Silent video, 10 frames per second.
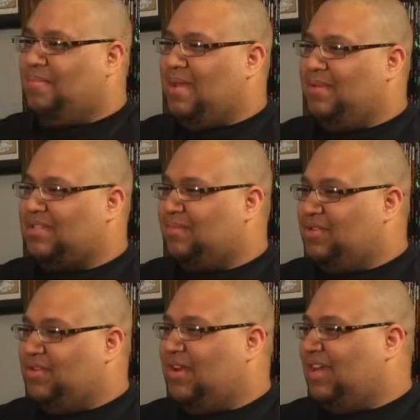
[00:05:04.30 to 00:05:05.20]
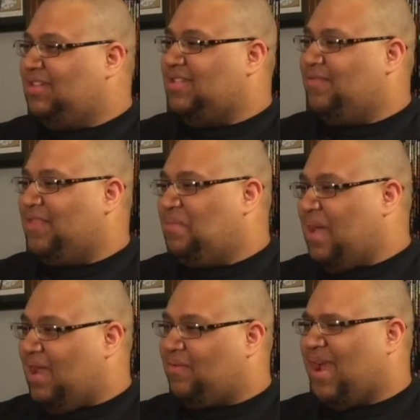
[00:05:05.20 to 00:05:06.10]
maybe some nudity stuff in the
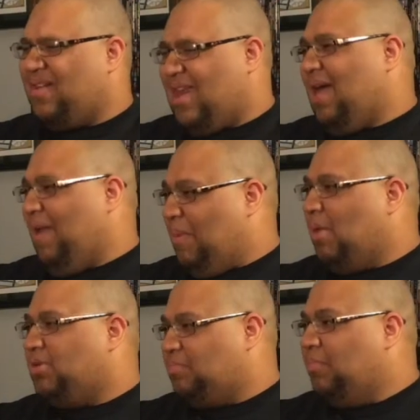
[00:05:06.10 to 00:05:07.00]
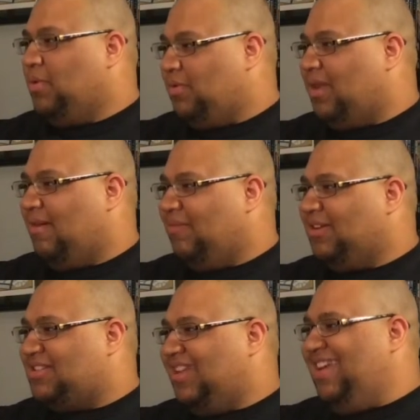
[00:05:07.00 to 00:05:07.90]
background. Not at Powers Booth, obviously.